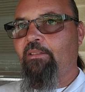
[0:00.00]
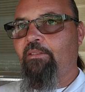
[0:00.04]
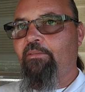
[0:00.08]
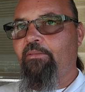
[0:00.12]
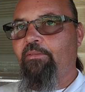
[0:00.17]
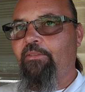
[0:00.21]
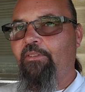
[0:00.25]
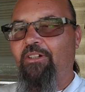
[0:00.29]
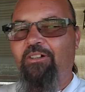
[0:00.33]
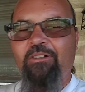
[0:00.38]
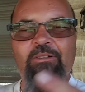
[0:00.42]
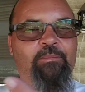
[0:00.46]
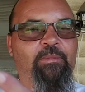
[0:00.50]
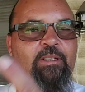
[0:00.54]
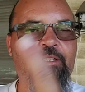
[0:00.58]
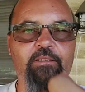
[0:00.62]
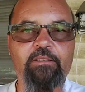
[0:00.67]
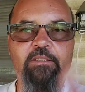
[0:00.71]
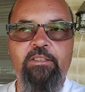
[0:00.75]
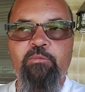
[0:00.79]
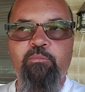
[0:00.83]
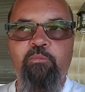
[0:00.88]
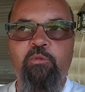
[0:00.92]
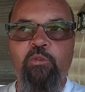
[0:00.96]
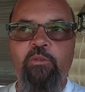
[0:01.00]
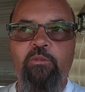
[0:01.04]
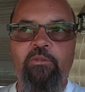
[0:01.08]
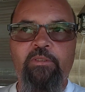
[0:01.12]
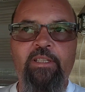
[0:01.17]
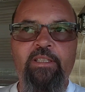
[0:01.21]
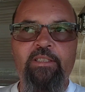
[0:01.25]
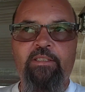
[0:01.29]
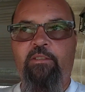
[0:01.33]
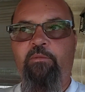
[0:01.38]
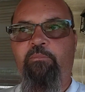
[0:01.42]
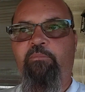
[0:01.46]
No, I'm not going to spoil
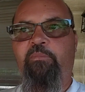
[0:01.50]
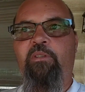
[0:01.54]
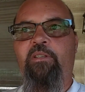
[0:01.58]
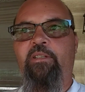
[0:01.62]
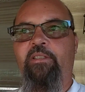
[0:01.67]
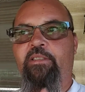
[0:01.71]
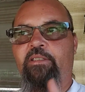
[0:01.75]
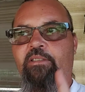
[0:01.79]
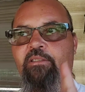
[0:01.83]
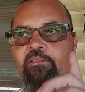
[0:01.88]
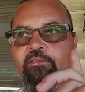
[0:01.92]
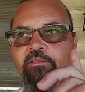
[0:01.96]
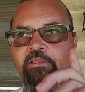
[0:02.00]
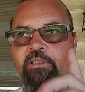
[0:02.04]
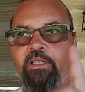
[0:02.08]
that surprise.